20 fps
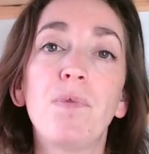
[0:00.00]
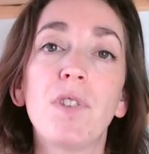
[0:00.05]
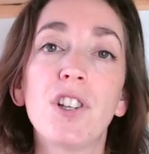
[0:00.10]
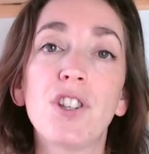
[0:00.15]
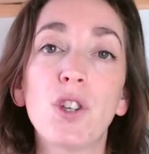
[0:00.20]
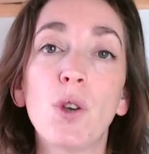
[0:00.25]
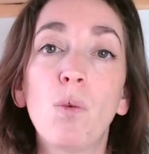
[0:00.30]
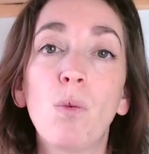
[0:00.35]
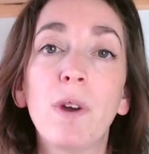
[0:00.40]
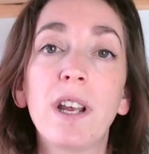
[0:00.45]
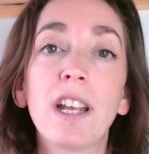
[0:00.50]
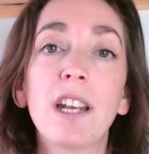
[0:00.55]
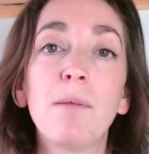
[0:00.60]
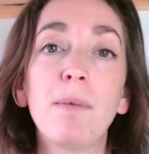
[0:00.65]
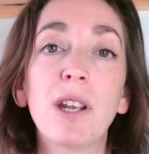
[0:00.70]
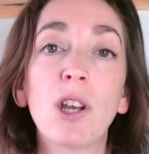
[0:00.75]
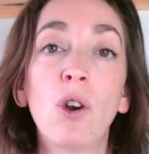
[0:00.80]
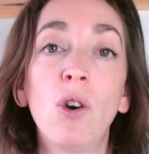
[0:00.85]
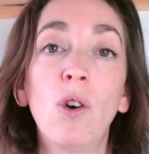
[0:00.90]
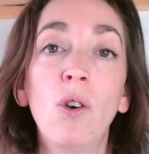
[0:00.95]
So we're going to
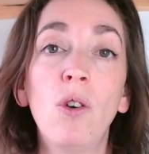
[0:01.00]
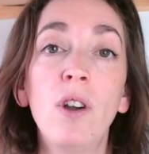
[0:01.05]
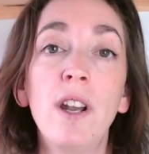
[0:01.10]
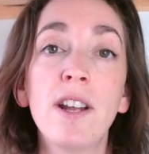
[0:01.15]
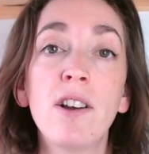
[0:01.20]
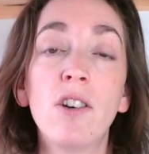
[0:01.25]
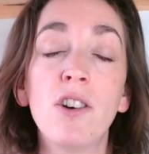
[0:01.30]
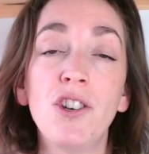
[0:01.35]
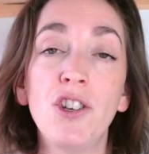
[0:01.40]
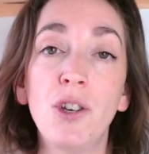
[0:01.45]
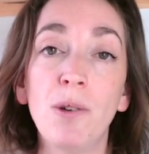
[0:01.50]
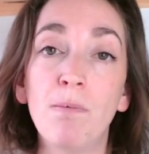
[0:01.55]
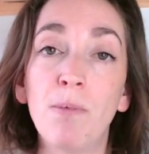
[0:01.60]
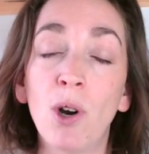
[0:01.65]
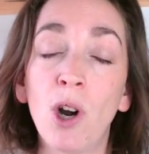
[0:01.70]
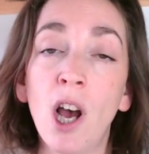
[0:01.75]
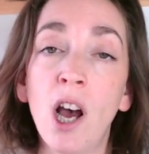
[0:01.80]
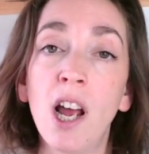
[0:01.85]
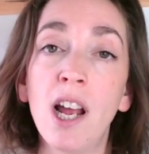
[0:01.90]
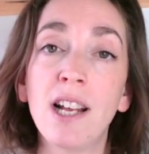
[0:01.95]
be calling on you
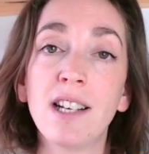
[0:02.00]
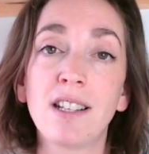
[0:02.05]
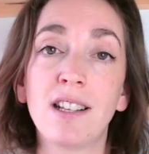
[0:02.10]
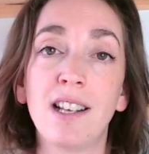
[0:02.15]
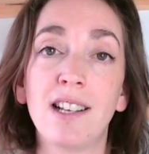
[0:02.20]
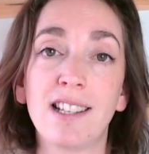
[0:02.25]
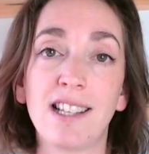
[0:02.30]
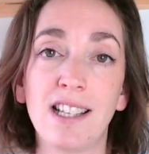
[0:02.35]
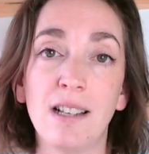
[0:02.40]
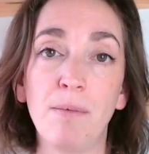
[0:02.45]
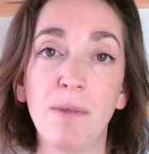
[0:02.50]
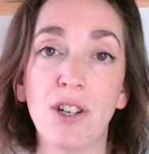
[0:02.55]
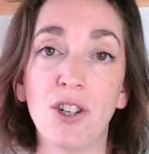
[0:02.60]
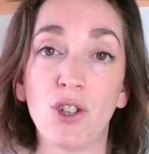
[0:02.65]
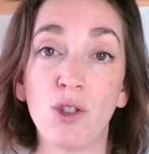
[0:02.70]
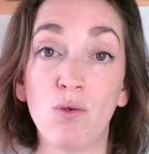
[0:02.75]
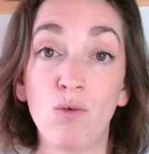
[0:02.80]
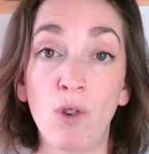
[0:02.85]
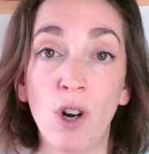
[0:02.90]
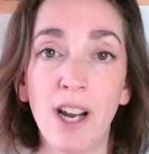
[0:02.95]
prior to that summit
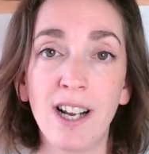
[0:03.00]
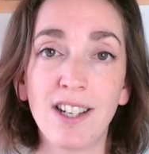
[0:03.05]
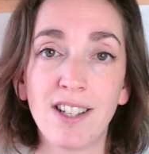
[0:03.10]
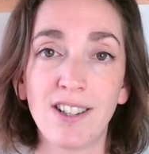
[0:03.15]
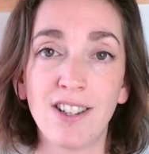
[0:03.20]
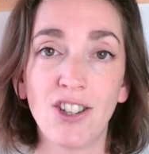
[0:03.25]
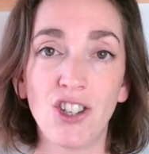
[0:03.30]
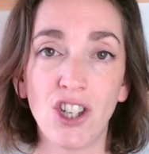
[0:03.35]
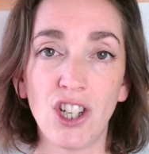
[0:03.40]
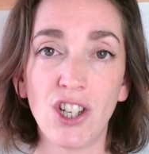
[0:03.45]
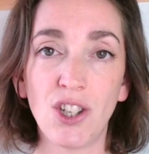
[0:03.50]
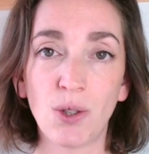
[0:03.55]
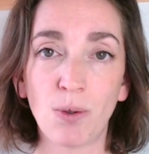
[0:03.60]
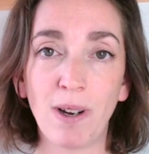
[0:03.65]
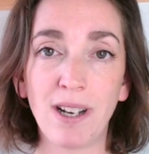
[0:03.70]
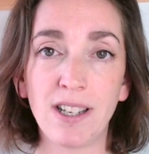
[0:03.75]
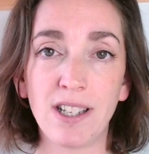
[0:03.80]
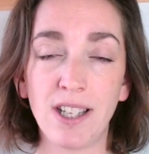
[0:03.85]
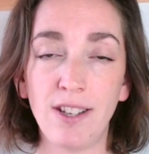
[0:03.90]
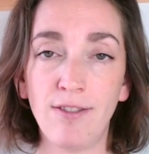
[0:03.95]
to write to the
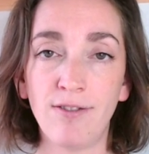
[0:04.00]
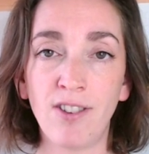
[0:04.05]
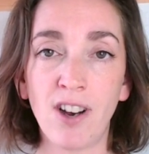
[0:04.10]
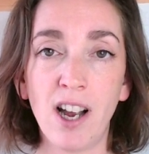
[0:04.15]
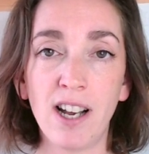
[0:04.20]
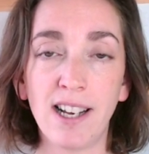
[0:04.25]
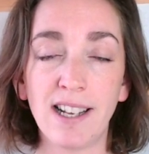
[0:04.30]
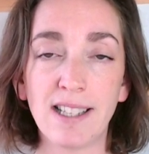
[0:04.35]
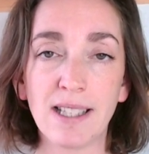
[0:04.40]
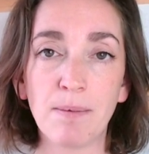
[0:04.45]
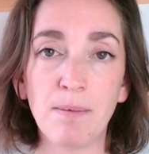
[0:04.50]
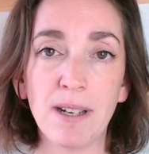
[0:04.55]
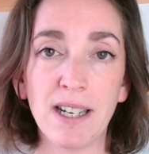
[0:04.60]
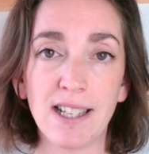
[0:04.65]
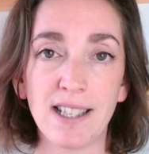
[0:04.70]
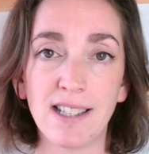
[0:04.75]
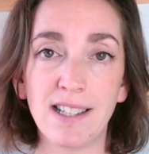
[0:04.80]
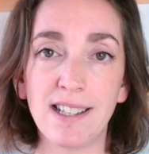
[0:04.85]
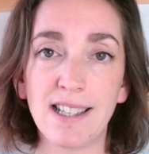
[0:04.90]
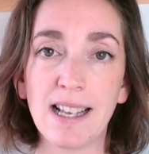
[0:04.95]
G20 finance
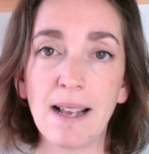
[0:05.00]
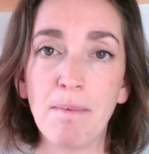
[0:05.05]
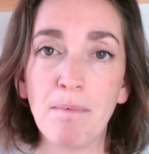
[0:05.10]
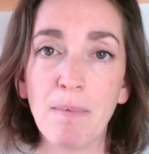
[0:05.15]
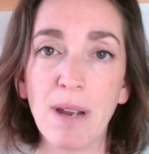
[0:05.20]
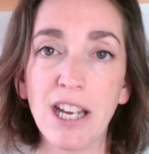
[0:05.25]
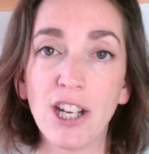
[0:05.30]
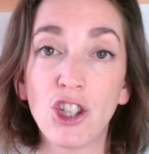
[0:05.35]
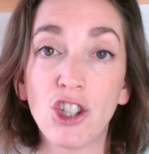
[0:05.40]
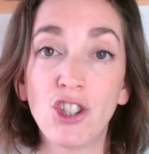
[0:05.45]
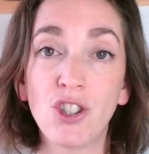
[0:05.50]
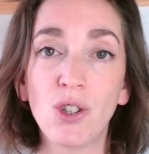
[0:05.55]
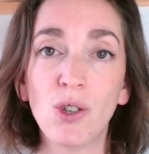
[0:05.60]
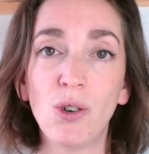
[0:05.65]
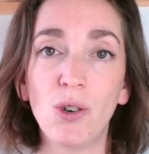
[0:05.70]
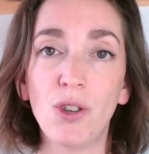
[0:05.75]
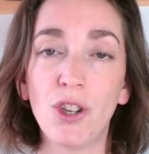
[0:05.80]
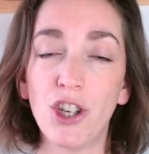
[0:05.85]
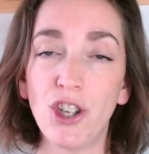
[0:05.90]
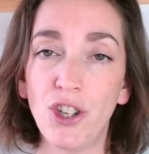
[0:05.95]
ministers and make
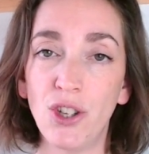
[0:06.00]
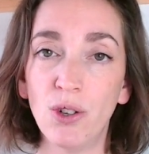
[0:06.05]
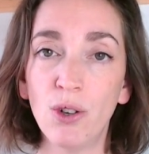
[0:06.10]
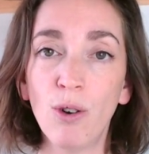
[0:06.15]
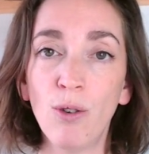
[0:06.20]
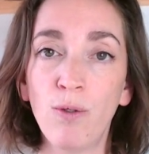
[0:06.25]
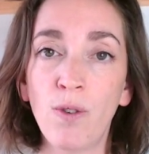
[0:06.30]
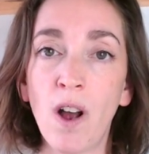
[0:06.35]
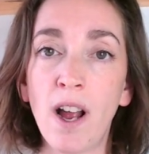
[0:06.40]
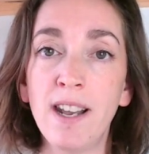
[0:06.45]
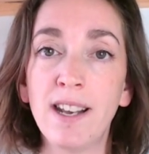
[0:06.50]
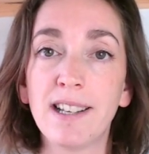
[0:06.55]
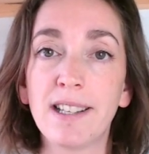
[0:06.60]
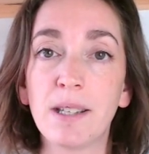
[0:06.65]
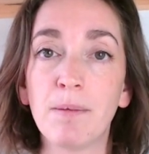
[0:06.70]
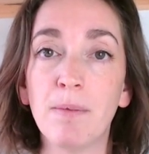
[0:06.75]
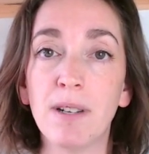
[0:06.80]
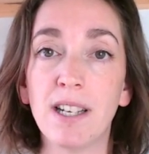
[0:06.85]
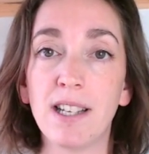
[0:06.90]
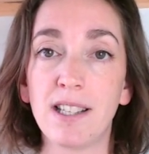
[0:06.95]
sure that your
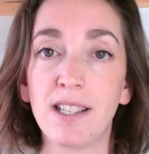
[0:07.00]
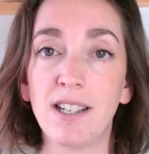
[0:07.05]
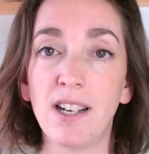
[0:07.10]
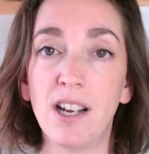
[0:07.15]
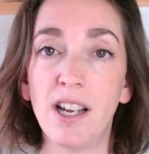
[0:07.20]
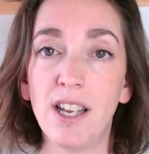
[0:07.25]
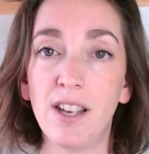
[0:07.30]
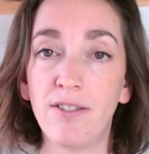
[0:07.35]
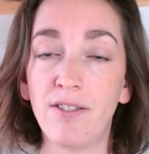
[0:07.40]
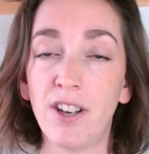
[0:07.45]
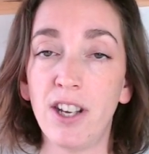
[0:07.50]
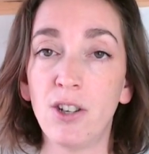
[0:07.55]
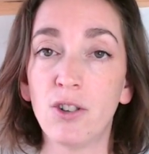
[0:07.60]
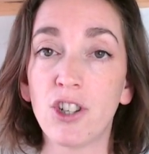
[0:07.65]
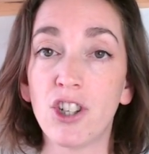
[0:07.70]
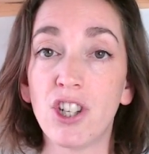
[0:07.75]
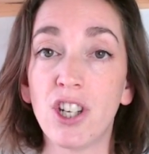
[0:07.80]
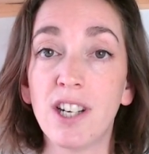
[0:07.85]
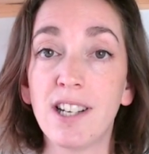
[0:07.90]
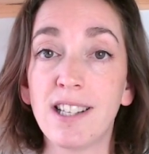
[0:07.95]
finance minister, if he or
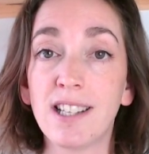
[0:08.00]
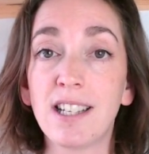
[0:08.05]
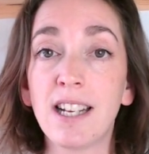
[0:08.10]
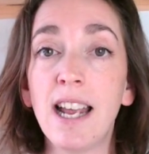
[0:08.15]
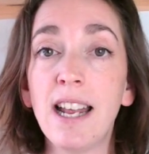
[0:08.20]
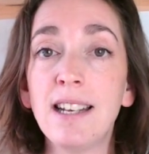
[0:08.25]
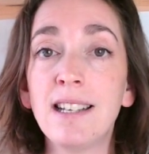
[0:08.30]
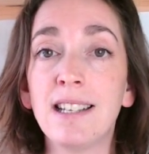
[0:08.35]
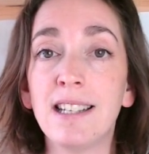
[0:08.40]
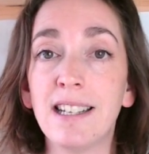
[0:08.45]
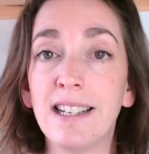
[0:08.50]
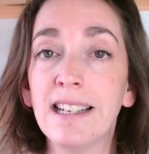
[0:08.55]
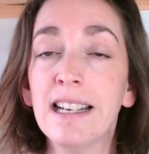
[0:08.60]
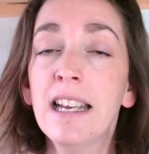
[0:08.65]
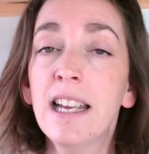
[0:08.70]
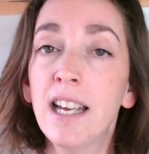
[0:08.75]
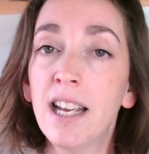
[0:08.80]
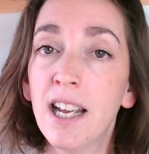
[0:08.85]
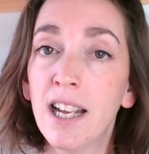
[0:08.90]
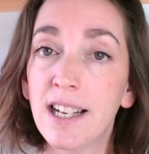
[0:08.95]
she is attending,
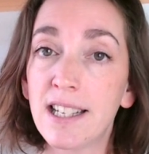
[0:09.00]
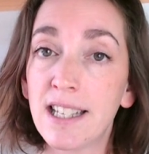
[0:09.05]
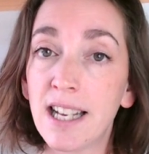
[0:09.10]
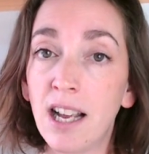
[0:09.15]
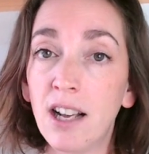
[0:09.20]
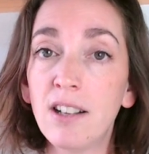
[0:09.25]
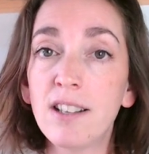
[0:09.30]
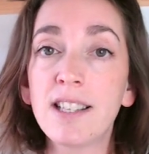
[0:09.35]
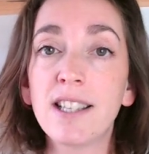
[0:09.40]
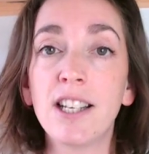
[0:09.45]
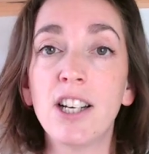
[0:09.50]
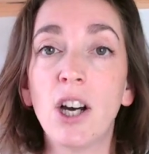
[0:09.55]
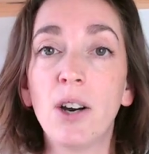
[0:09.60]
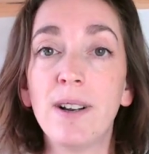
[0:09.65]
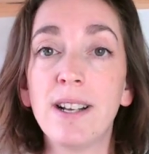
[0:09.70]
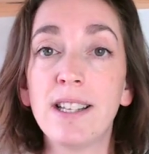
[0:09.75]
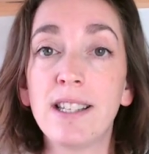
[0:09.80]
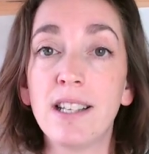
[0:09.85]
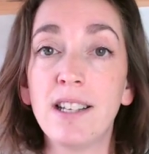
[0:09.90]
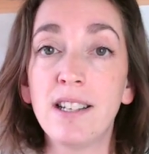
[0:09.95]
tells the
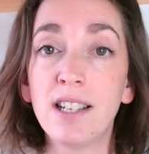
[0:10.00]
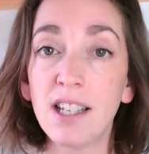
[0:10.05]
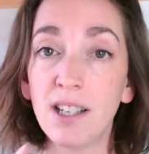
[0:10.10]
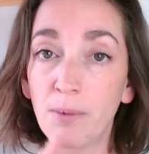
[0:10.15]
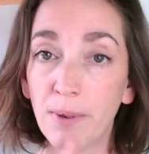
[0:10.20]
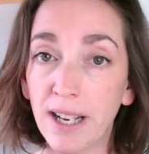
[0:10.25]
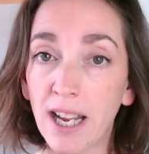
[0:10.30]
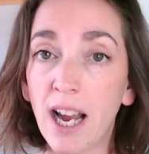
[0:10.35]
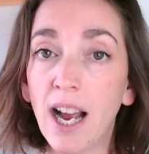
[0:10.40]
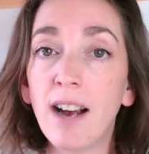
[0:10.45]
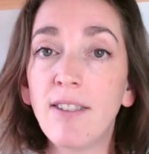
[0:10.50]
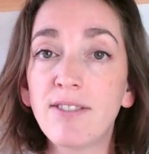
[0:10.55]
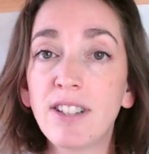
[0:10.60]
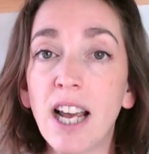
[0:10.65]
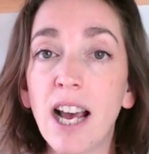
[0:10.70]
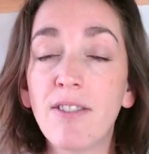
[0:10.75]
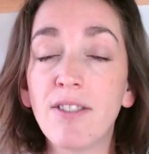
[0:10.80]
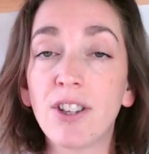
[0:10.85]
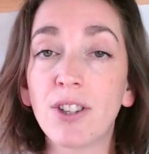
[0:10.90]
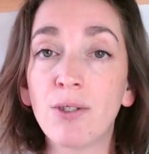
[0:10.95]
OECD we have to
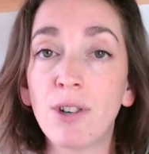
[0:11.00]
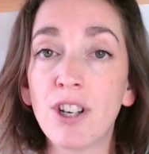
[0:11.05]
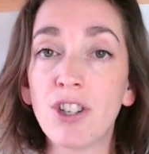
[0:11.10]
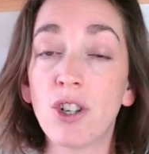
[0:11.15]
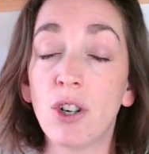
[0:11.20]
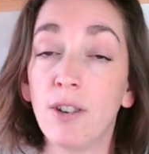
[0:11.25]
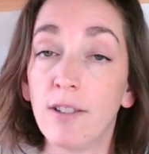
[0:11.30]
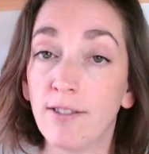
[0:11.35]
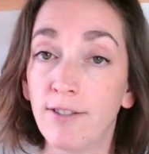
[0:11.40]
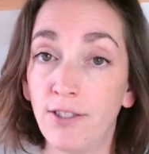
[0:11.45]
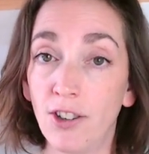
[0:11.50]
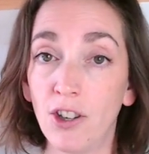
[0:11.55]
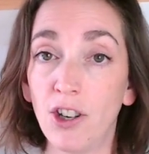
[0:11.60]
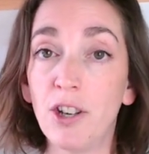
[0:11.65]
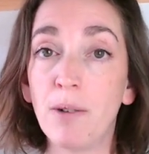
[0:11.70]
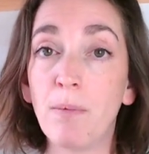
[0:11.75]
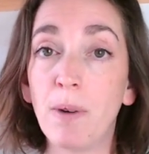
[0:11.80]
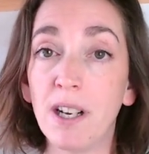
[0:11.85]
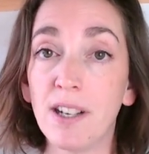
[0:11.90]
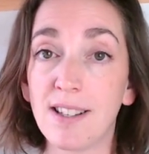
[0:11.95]
have a threshold
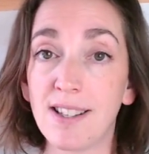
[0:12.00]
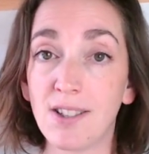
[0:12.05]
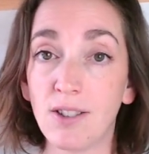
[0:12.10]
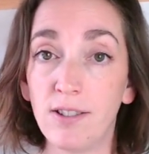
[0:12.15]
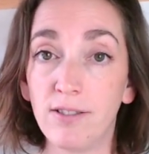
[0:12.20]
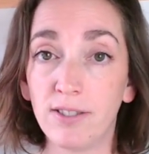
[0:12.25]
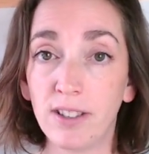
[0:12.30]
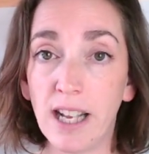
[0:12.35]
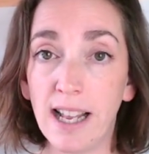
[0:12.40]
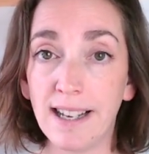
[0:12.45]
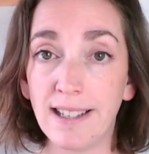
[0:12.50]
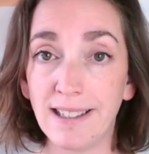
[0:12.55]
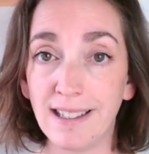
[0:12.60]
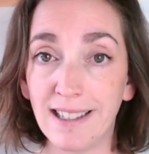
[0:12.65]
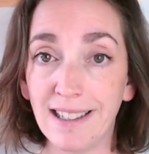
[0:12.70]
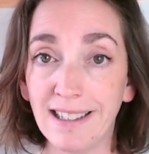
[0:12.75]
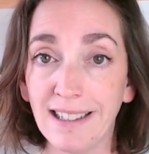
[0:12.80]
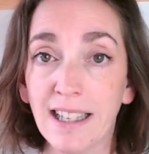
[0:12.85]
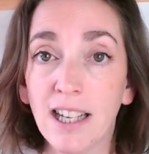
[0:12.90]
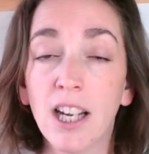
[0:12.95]
followed by a soft
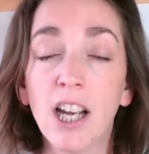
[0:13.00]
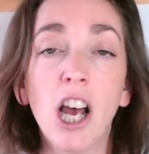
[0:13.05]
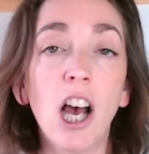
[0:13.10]
landing.